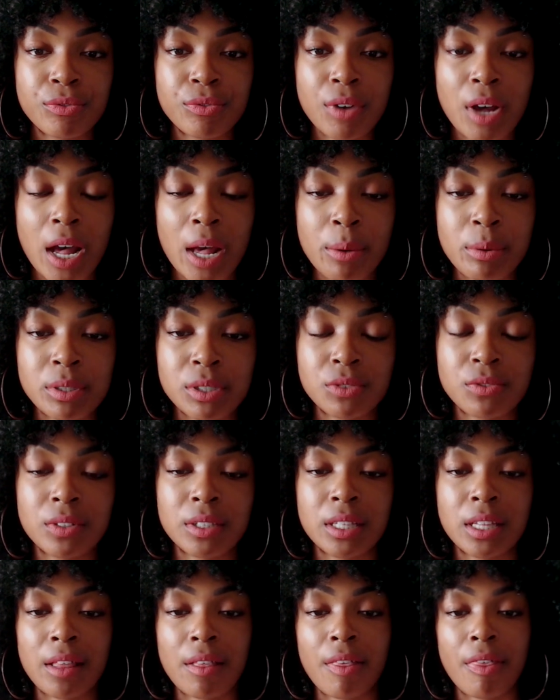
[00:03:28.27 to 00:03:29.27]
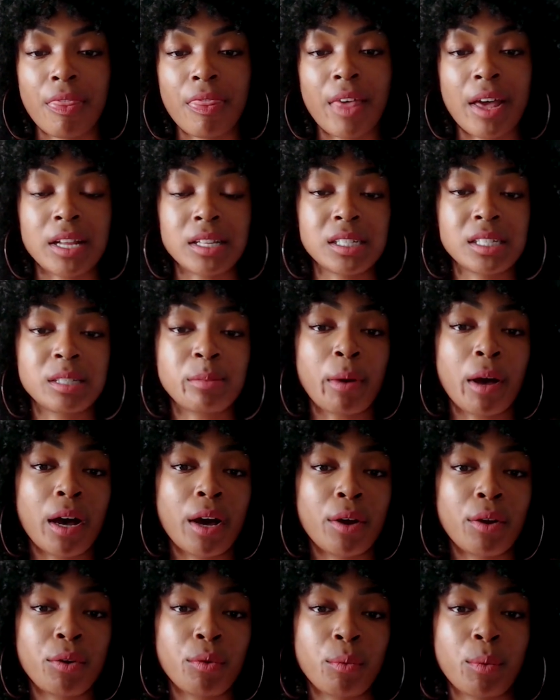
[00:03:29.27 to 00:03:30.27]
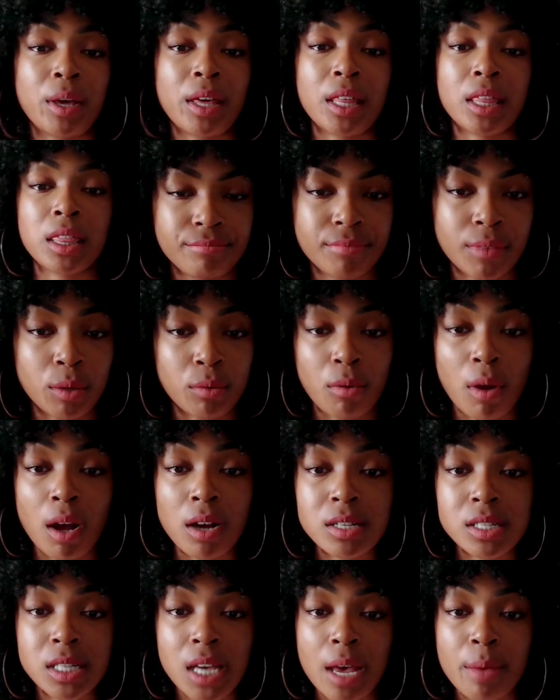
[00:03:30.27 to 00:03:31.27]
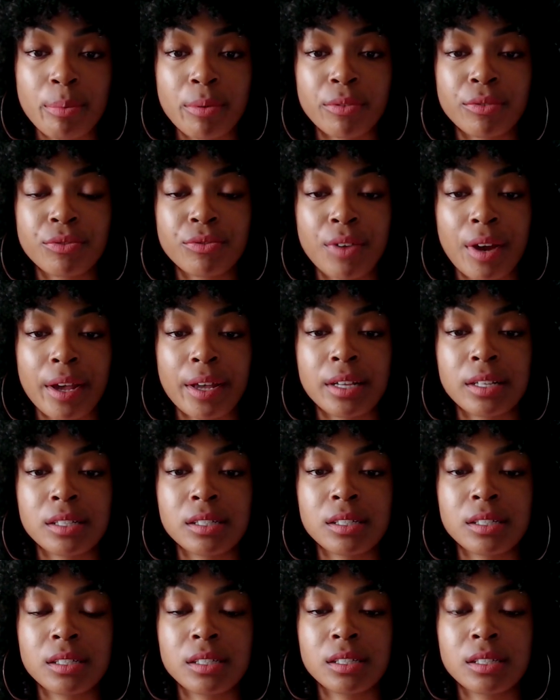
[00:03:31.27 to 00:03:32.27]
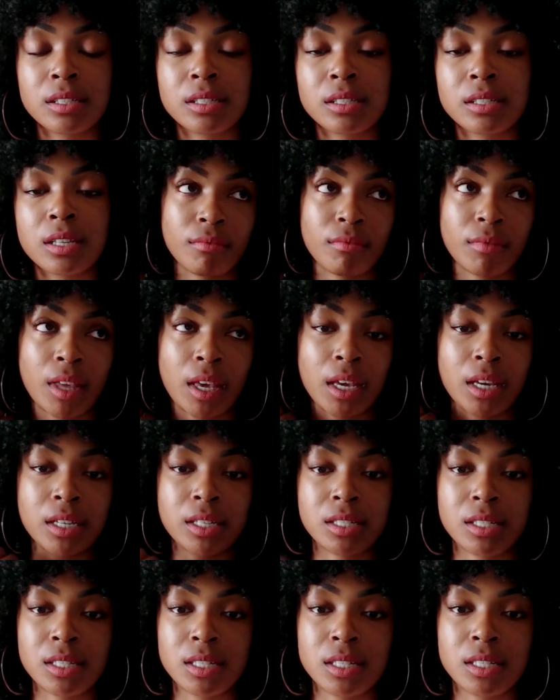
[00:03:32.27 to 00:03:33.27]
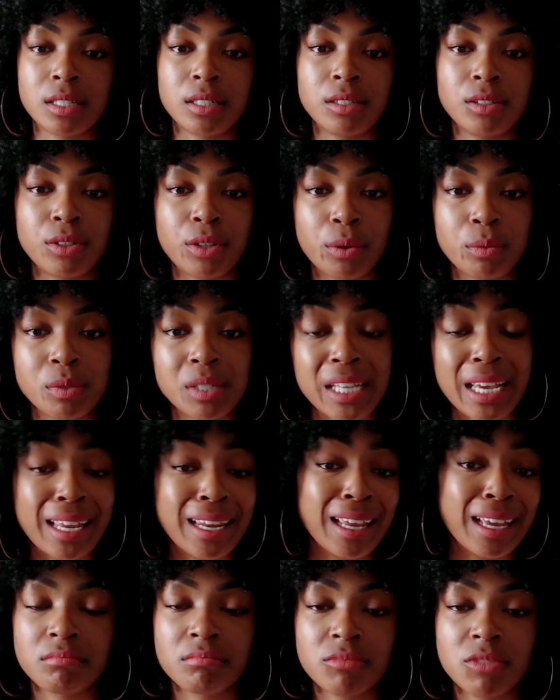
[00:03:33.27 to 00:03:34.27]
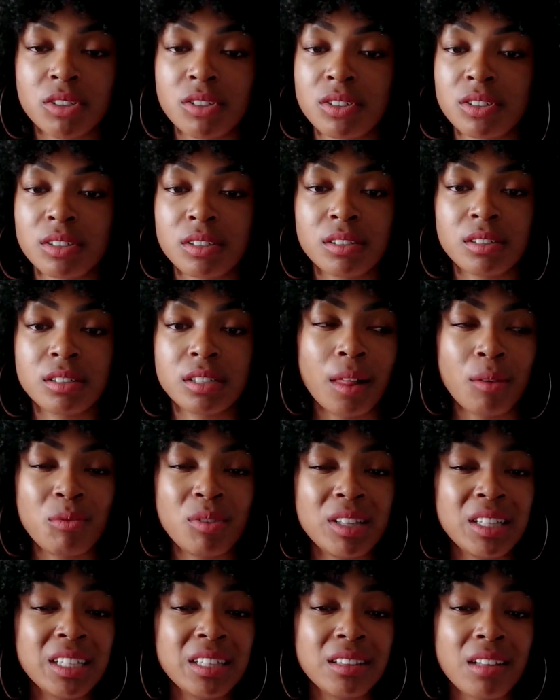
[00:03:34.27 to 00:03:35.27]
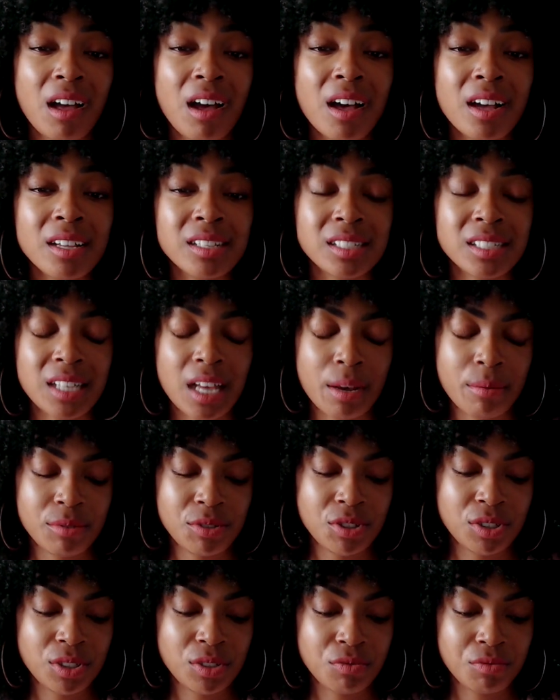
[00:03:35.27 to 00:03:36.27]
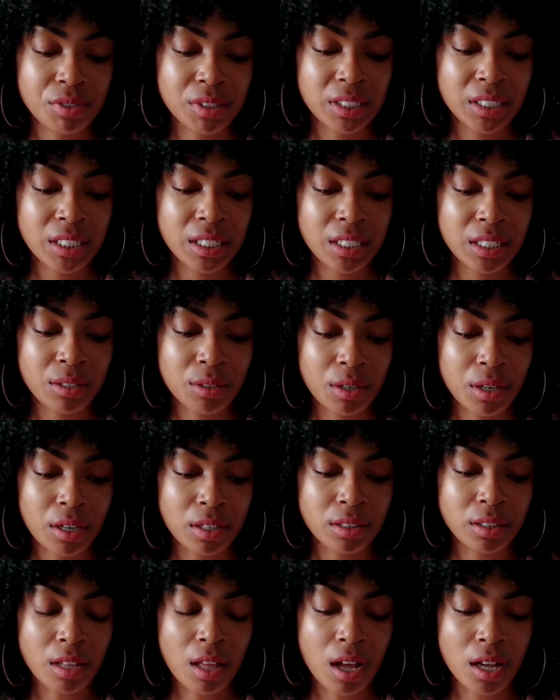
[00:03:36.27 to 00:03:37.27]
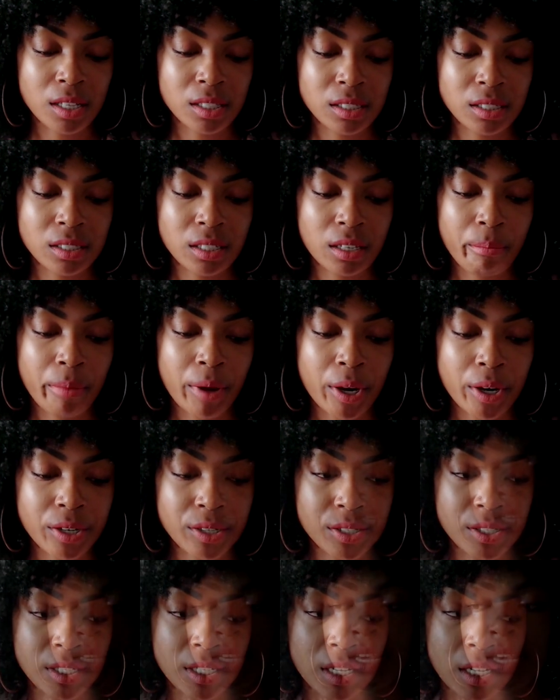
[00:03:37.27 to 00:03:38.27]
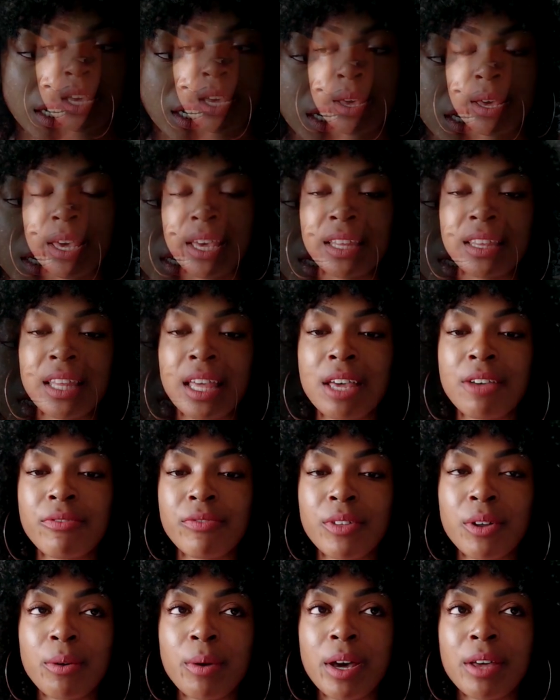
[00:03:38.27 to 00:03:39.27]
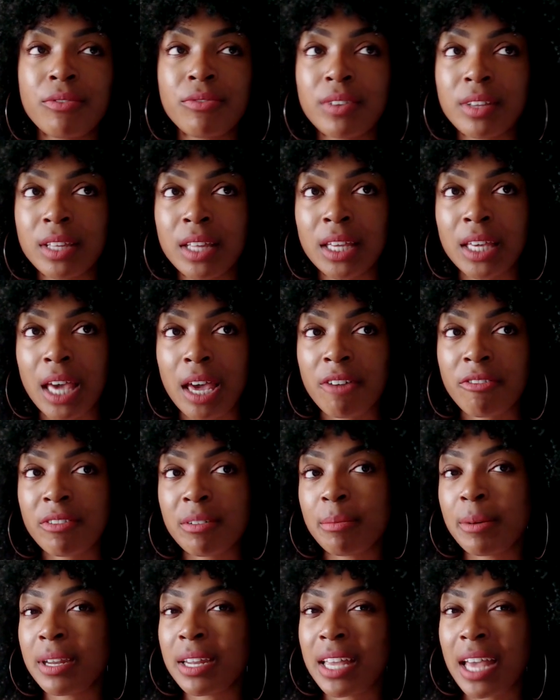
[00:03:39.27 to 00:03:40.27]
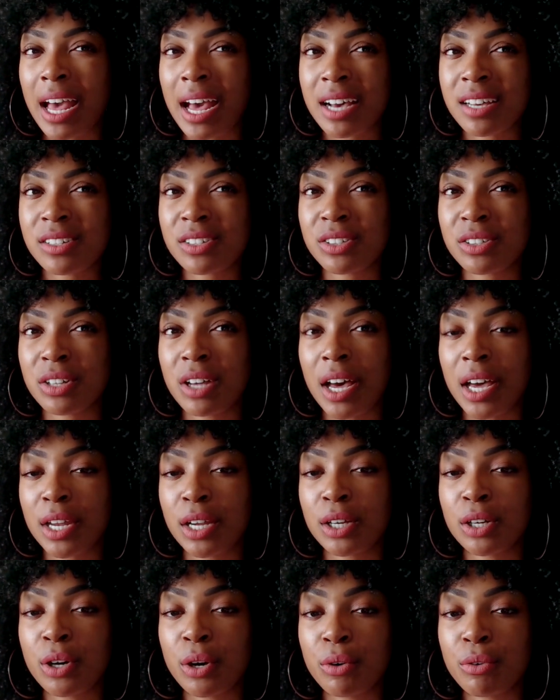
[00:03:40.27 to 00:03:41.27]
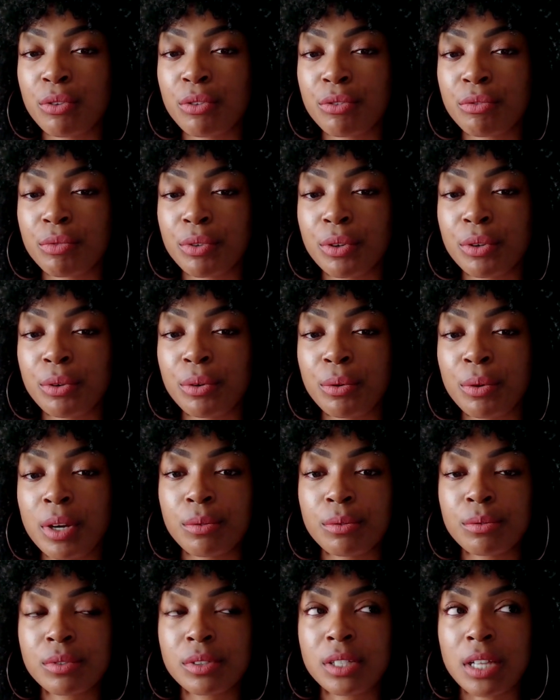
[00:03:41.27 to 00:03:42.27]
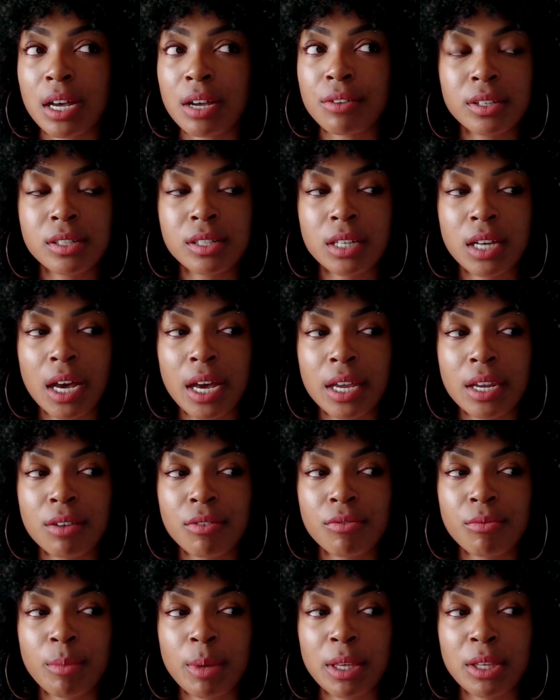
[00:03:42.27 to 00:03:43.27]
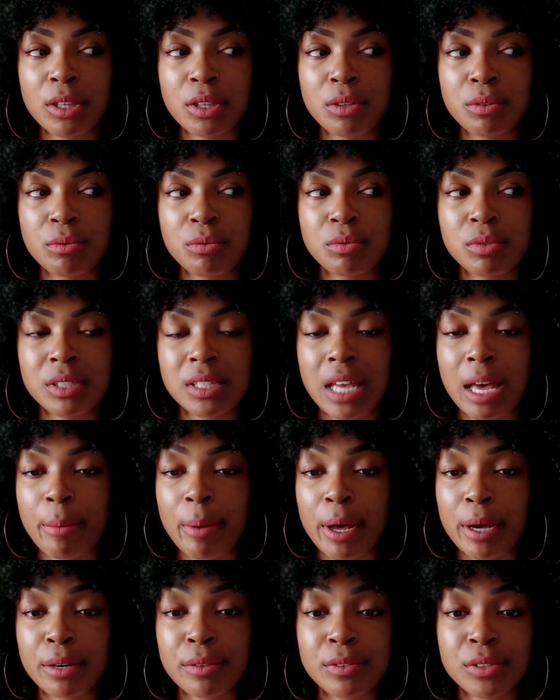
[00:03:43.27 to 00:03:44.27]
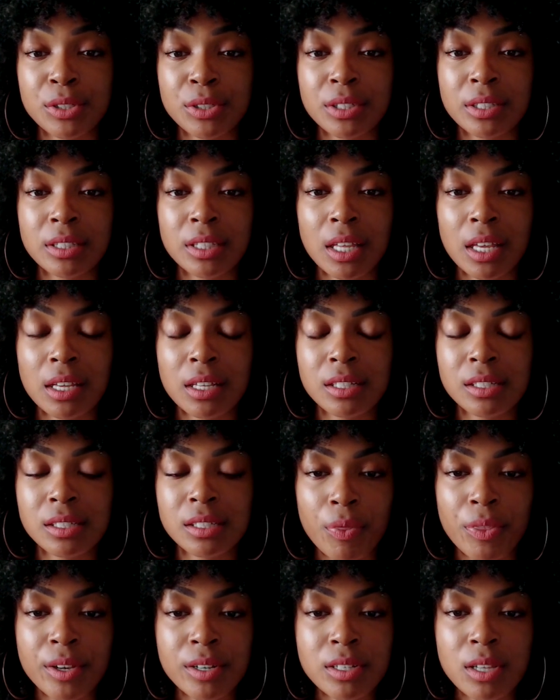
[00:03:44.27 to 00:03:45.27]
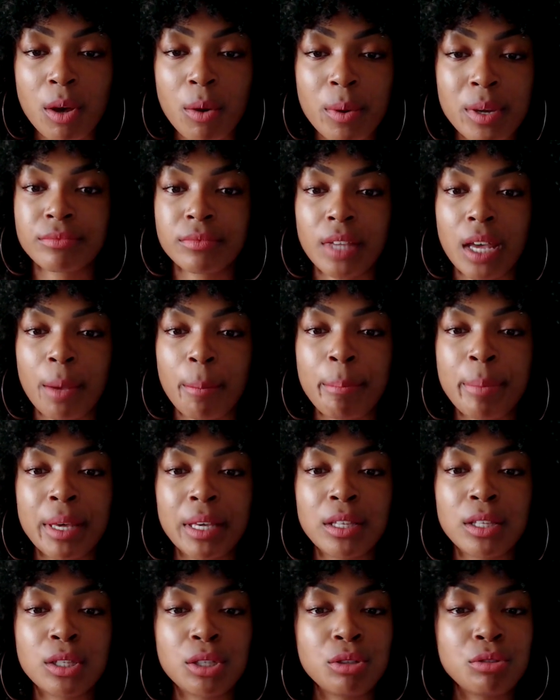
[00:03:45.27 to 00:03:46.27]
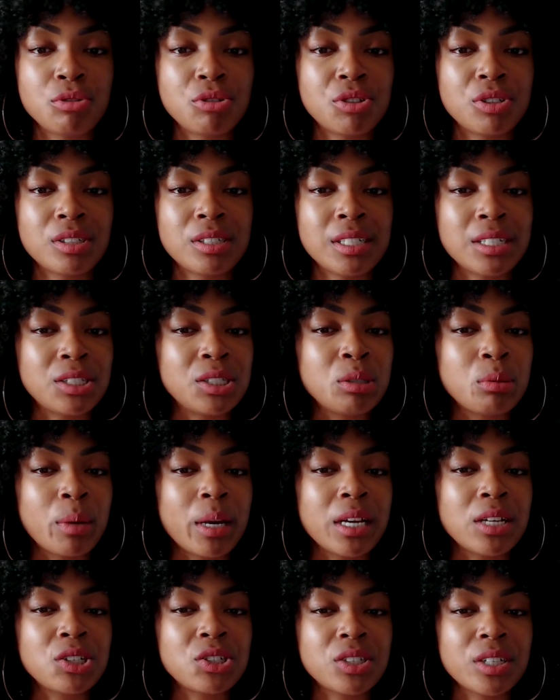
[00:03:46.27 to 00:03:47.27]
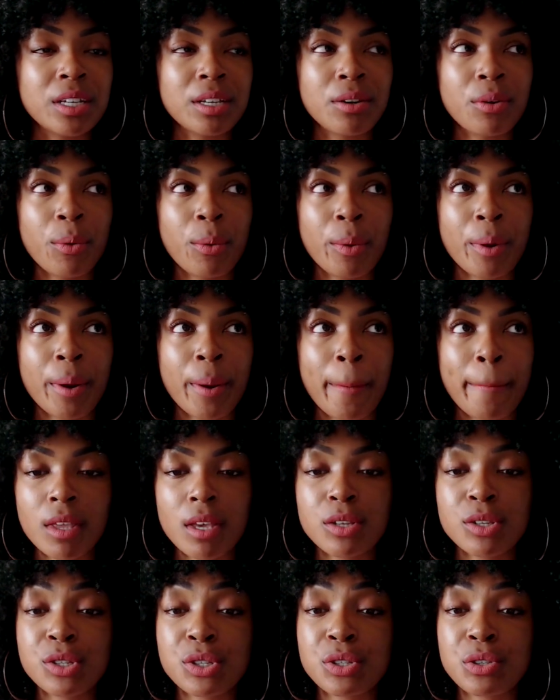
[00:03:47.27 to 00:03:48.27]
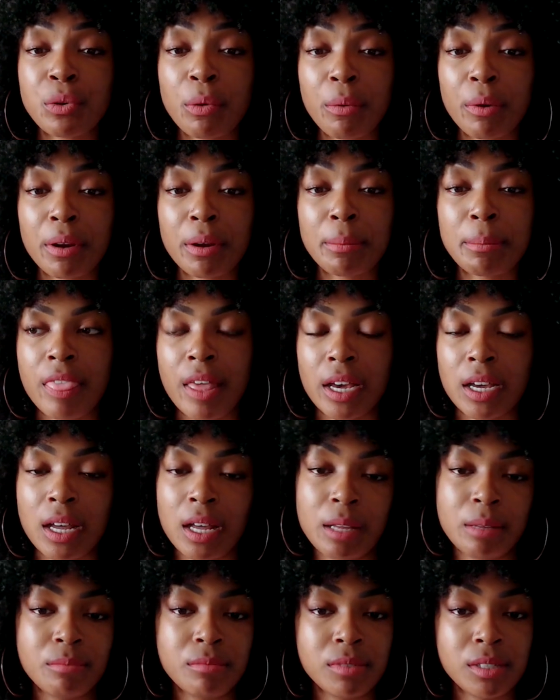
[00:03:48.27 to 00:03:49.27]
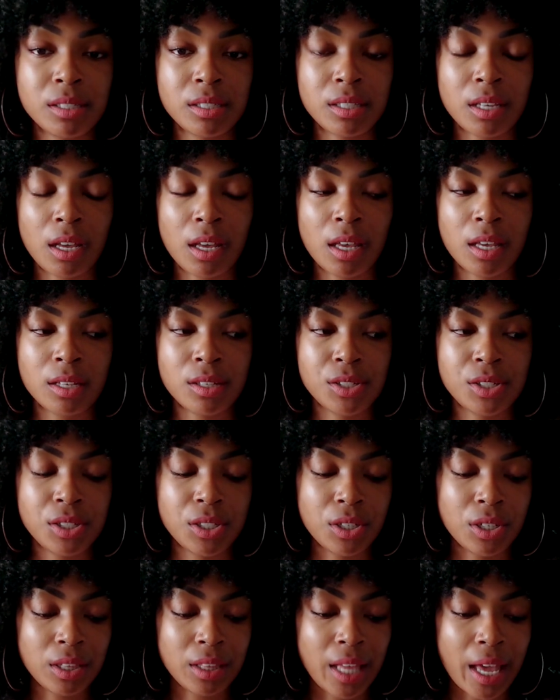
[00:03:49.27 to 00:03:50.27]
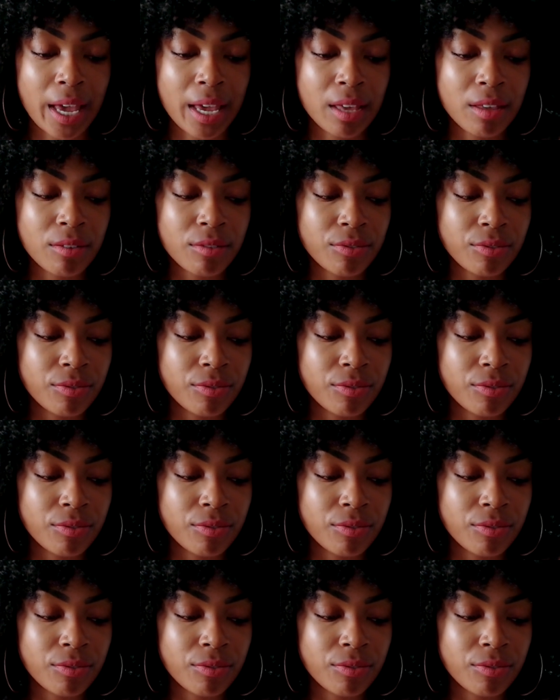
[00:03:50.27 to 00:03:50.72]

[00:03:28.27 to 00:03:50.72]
I was filling that spot with the wrong type of friends and, you know, dating. Just really lost. I was just really a lost person. In life though, I feel like everybody has to kind of go through stuff to kind of make you snap out of certain things. There's always that big, huge situation or storm that comes into your life.